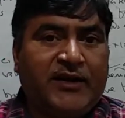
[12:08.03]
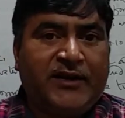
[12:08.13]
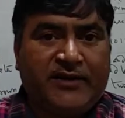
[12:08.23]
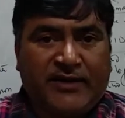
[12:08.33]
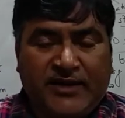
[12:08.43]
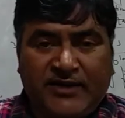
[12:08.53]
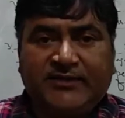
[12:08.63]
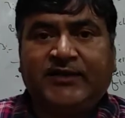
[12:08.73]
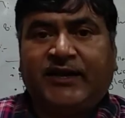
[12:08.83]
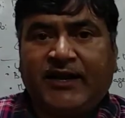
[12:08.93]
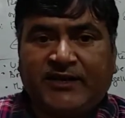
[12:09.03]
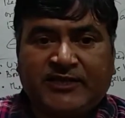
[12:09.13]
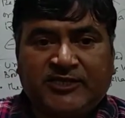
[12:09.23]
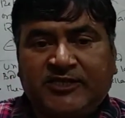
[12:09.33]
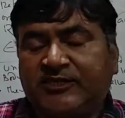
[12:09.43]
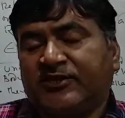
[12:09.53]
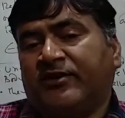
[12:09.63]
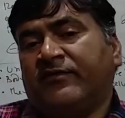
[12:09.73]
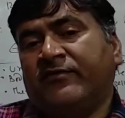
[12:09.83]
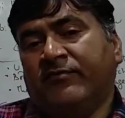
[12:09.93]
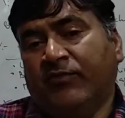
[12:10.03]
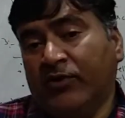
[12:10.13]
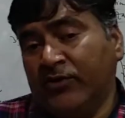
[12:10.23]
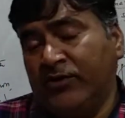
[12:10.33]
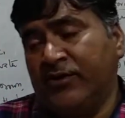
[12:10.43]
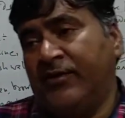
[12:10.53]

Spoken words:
It has the characteristics of both